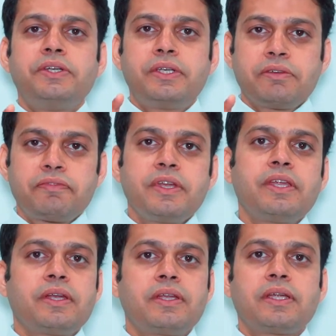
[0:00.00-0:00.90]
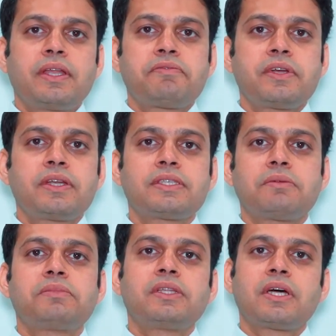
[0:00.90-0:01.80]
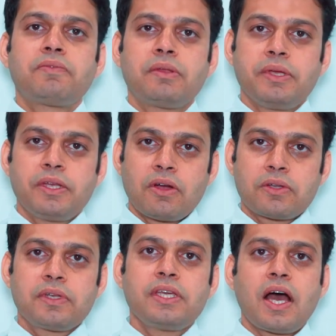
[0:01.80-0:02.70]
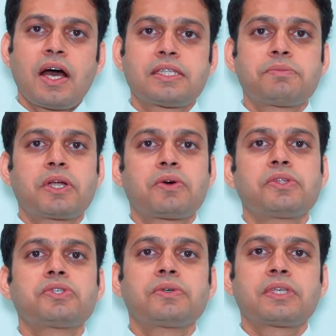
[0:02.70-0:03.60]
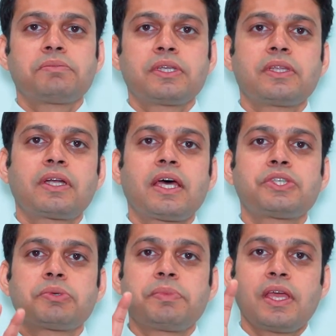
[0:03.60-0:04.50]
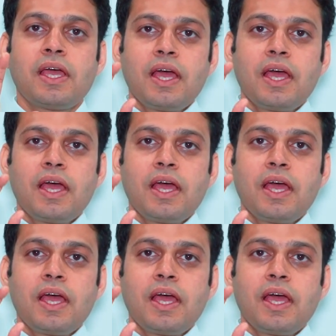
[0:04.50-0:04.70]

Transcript: definitely something that will be not only asked but also something that has to be